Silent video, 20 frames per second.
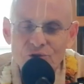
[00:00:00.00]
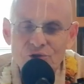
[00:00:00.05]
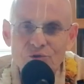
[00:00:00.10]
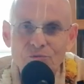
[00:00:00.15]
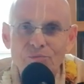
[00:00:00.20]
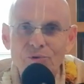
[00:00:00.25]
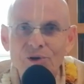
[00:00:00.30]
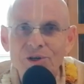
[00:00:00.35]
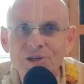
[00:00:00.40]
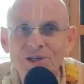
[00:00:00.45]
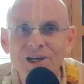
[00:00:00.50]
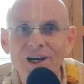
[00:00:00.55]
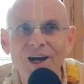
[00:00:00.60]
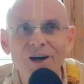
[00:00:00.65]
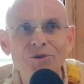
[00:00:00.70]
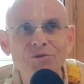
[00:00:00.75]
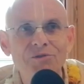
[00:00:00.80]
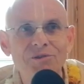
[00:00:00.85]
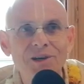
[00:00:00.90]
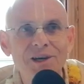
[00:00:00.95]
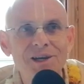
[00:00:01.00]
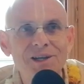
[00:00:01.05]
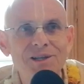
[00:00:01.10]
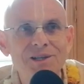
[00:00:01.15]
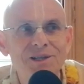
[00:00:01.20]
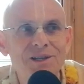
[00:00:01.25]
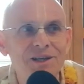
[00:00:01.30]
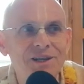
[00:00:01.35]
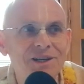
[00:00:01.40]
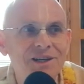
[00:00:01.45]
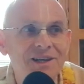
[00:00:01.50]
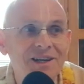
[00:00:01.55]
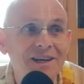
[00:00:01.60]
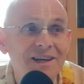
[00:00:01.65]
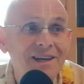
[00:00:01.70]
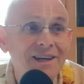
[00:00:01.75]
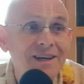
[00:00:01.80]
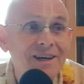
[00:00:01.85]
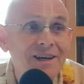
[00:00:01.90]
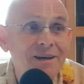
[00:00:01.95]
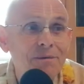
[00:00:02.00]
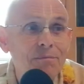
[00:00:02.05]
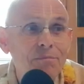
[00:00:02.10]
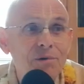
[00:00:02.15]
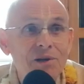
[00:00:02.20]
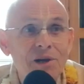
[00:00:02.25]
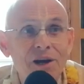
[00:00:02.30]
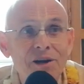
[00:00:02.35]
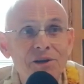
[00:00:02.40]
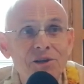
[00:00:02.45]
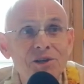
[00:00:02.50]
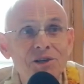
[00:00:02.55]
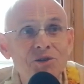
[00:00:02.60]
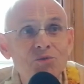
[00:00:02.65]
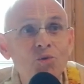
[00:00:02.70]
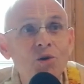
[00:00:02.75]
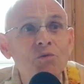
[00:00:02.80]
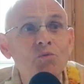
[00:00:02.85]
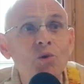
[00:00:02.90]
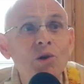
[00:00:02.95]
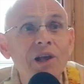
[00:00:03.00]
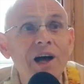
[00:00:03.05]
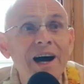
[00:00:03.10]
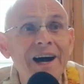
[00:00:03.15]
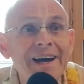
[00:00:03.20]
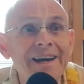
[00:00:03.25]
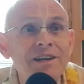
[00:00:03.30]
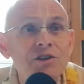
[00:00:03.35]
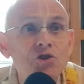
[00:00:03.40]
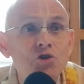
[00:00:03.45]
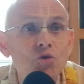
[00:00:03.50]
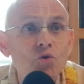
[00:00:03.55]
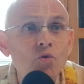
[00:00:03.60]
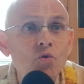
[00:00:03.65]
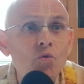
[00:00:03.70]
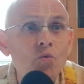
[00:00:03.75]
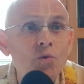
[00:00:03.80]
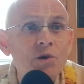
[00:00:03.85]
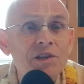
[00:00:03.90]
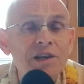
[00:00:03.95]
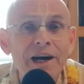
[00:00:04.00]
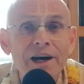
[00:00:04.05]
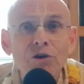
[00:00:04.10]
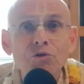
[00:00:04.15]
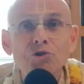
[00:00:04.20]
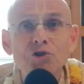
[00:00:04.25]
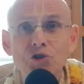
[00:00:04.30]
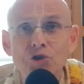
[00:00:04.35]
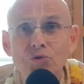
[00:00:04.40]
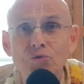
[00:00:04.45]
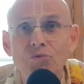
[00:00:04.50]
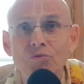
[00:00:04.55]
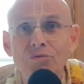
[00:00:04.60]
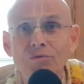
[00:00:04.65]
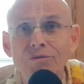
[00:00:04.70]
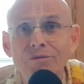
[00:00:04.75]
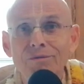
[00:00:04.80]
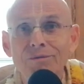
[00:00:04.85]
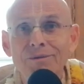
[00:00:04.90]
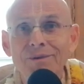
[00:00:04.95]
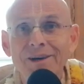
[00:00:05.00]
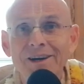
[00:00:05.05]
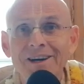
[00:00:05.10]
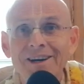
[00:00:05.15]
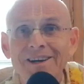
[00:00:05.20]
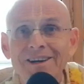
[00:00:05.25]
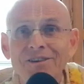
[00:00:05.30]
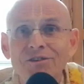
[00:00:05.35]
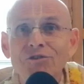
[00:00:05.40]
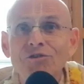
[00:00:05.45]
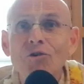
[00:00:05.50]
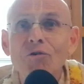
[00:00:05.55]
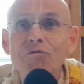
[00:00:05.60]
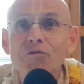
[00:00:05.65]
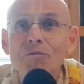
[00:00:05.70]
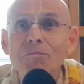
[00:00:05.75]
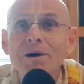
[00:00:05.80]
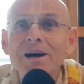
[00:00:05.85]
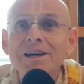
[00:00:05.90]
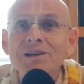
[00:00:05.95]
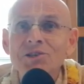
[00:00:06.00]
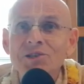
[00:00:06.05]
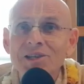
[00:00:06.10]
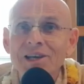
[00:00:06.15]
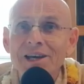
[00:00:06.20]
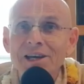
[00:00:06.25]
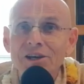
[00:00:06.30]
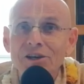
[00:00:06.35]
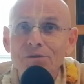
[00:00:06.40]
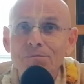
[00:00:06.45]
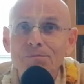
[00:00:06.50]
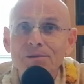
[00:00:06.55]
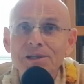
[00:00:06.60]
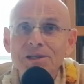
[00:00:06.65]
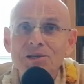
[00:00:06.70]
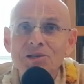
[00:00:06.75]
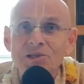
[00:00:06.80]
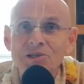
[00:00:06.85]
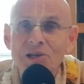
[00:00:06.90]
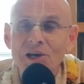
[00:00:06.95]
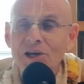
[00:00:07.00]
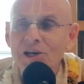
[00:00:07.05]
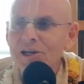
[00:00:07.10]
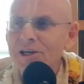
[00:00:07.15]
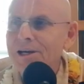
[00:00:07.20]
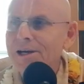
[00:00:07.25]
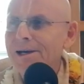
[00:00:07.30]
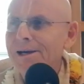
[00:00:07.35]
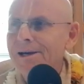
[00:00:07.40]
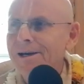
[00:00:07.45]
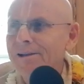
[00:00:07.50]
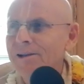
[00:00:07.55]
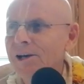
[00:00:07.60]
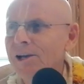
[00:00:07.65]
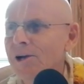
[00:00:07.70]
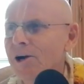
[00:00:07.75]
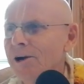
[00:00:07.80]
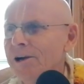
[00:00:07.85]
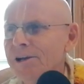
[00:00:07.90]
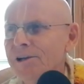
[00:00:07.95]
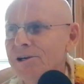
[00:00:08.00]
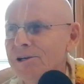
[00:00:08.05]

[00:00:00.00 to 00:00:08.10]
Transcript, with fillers: is also pointing out that, uh, but Haridas, what will I do without you? Uh, so for my sake, please stay. Then